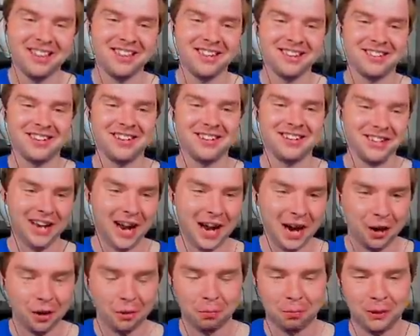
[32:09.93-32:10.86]
in this
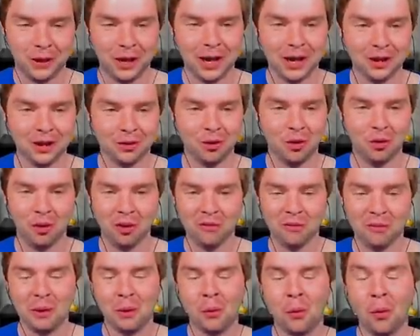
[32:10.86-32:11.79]
entire playthrough.
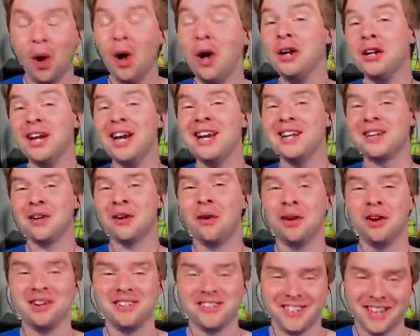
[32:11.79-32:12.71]
We've been working
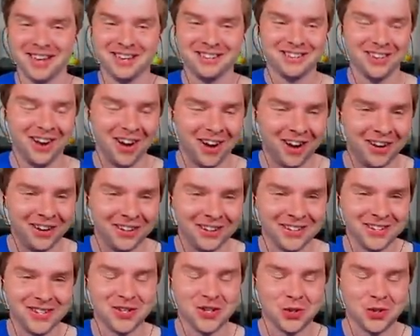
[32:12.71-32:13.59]
towards this all